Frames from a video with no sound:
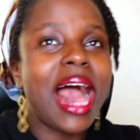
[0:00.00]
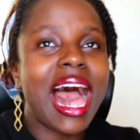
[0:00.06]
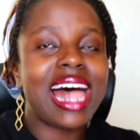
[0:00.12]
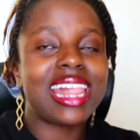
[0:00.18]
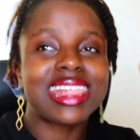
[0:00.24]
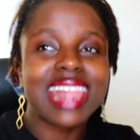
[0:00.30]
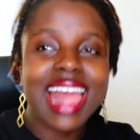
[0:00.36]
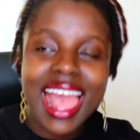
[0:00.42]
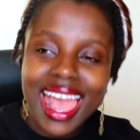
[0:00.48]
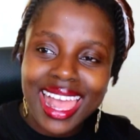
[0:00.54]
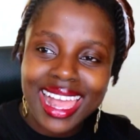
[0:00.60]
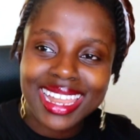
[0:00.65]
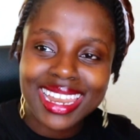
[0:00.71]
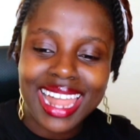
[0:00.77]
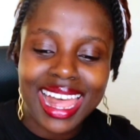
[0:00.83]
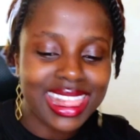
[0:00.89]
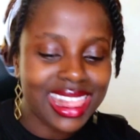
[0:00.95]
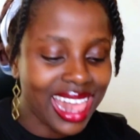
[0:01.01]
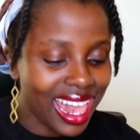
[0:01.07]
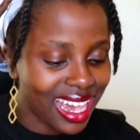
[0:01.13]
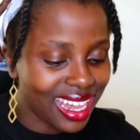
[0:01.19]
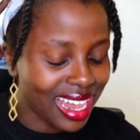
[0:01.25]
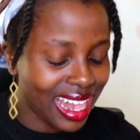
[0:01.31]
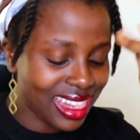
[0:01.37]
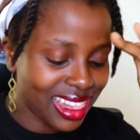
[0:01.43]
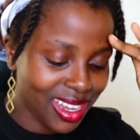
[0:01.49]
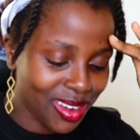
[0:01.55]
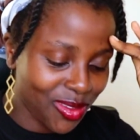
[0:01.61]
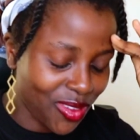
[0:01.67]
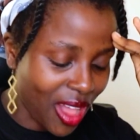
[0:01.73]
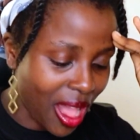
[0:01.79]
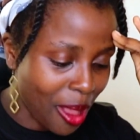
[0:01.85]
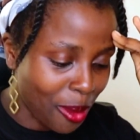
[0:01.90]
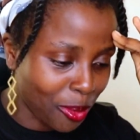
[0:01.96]
And then,
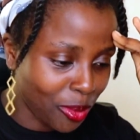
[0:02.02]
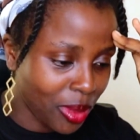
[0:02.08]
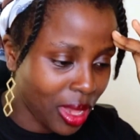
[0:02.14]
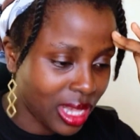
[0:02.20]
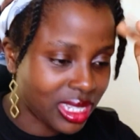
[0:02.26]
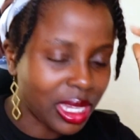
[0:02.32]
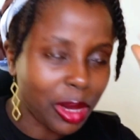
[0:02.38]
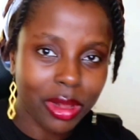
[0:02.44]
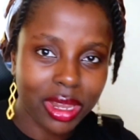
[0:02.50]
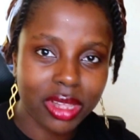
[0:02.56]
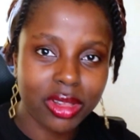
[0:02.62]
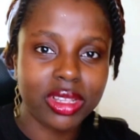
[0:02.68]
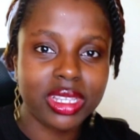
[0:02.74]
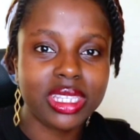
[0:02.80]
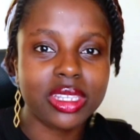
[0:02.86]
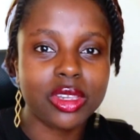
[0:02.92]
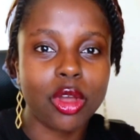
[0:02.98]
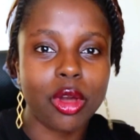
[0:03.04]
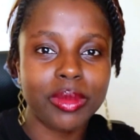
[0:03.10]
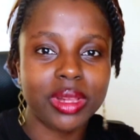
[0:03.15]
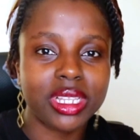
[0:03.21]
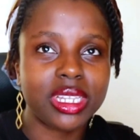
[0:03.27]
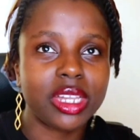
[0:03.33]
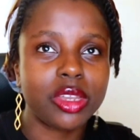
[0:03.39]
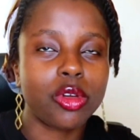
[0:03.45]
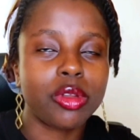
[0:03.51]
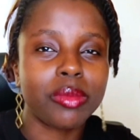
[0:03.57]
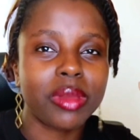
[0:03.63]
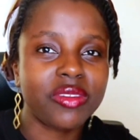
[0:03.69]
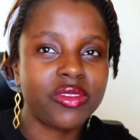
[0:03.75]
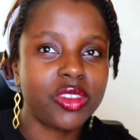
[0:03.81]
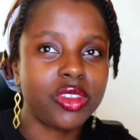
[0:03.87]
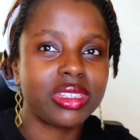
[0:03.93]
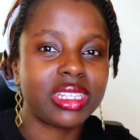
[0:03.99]
fam, someone else commented on my
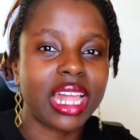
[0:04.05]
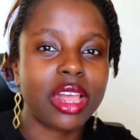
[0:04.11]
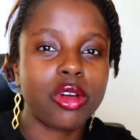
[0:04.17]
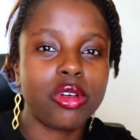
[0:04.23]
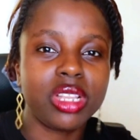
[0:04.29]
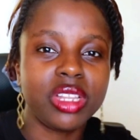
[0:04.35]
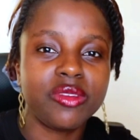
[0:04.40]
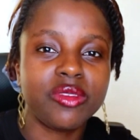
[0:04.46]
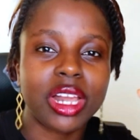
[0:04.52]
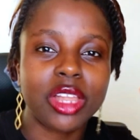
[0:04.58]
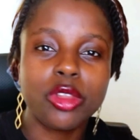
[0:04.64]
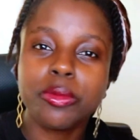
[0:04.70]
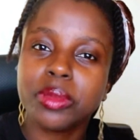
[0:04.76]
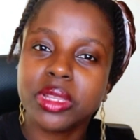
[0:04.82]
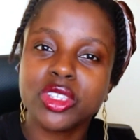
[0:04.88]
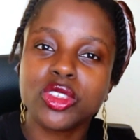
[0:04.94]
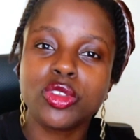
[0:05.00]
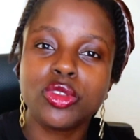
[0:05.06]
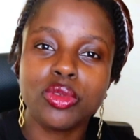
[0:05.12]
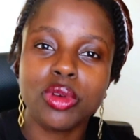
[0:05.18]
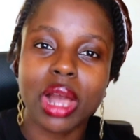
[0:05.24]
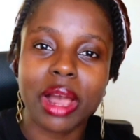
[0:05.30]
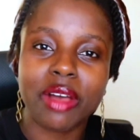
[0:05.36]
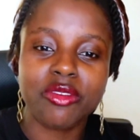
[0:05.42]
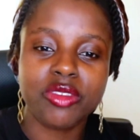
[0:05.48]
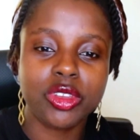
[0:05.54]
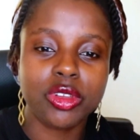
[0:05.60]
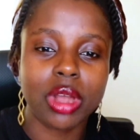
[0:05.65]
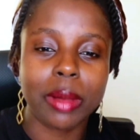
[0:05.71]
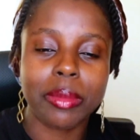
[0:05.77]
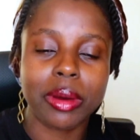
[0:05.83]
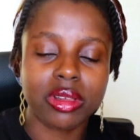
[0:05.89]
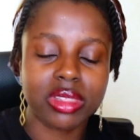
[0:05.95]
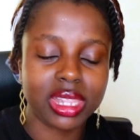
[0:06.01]
videos like, Olive, can you please do a video
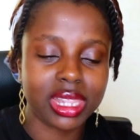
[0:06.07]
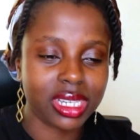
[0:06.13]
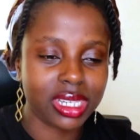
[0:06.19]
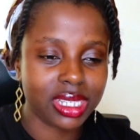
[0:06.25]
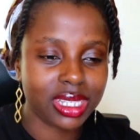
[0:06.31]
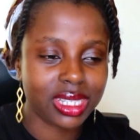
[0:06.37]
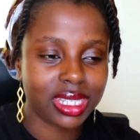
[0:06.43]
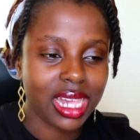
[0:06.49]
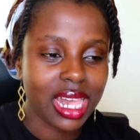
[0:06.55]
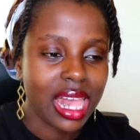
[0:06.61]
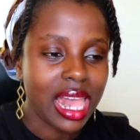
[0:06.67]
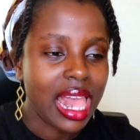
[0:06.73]
about this?